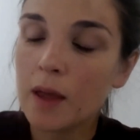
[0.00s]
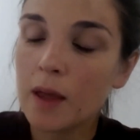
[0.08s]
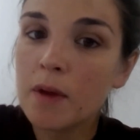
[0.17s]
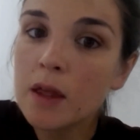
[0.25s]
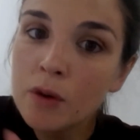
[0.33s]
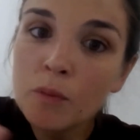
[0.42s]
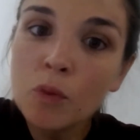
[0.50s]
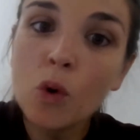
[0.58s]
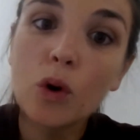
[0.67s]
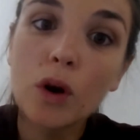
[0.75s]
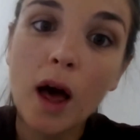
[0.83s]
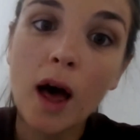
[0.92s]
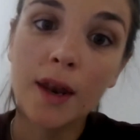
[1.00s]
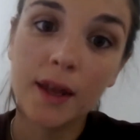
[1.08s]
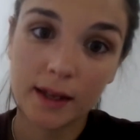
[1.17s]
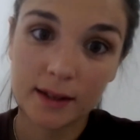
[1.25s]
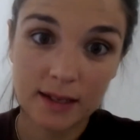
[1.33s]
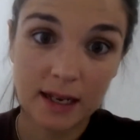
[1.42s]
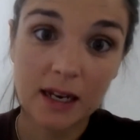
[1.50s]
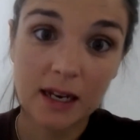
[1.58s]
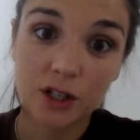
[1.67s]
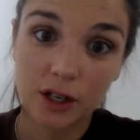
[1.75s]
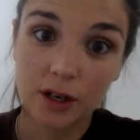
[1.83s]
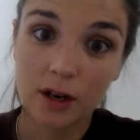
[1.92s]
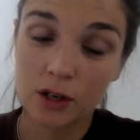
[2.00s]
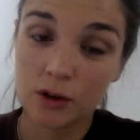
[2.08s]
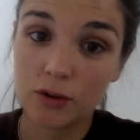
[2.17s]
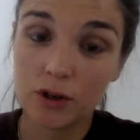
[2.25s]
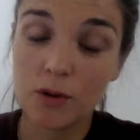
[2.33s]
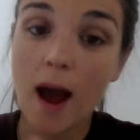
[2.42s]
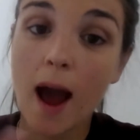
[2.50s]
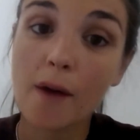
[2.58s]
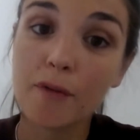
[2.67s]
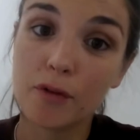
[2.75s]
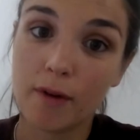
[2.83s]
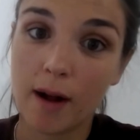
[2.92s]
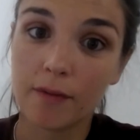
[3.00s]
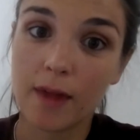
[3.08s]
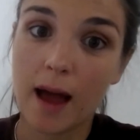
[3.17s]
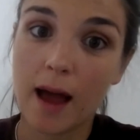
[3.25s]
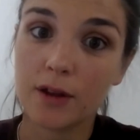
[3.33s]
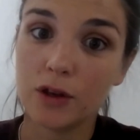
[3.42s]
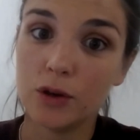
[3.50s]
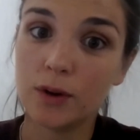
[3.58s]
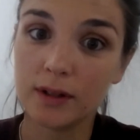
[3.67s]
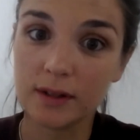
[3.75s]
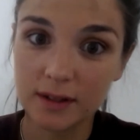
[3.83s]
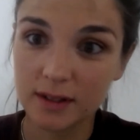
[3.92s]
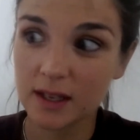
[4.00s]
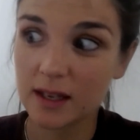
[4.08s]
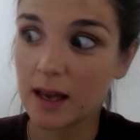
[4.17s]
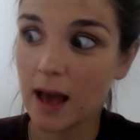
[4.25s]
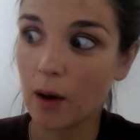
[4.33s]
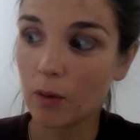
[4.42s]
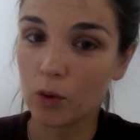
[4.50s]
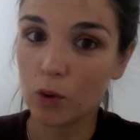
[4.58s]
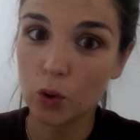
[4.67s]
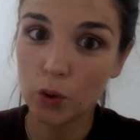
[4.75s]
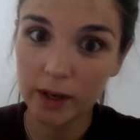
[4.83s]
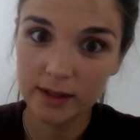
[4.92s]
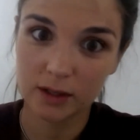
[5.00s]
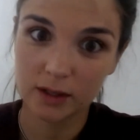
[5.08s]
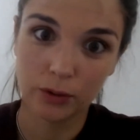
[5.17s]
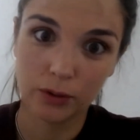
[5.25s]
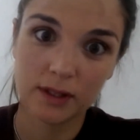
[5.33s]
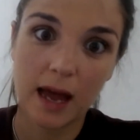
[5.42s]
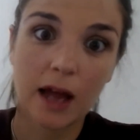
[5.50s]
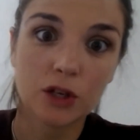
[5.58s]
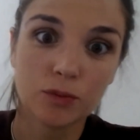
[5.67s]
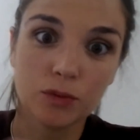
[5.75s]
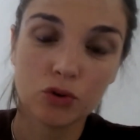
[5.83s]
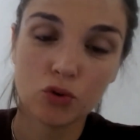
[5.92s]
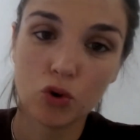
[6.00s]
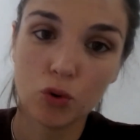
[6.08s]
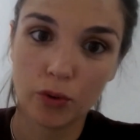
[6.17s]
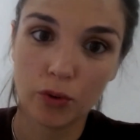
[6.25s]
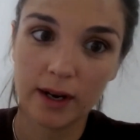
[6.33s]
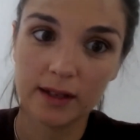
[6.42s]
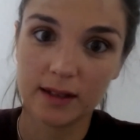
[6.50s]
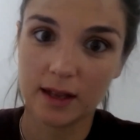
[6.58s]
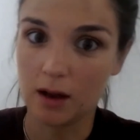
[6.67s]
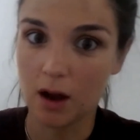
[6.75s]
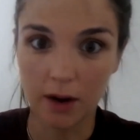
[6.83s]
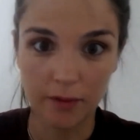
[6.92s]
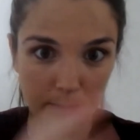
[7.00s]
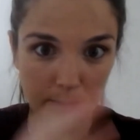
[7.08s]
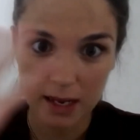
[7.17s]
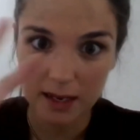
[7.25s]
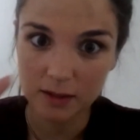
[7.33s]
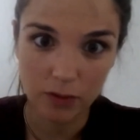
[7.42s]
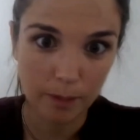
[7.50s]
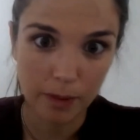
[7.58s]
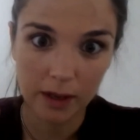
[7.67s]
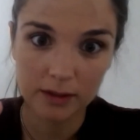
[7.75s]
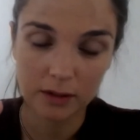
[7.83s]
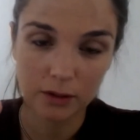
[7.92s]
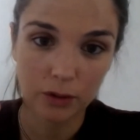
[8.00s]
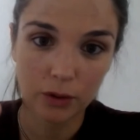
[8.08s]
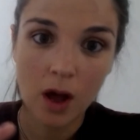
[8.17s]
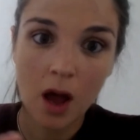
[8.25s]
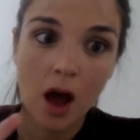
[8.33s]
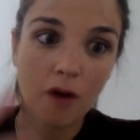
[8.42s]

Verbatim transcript: the more learning and teaching you you have around that you can see how critical attachment trauma is in kind of a piece of the puzzle